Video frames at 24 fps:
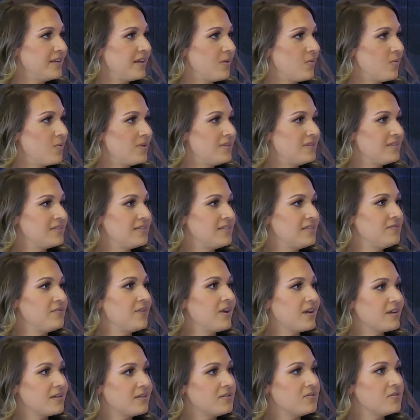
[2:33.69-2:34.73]
I wanted to see if
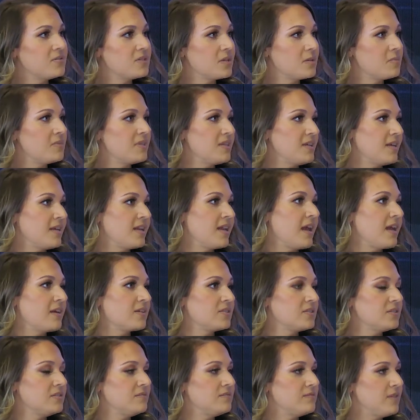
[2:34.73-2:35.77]
I could do something and actually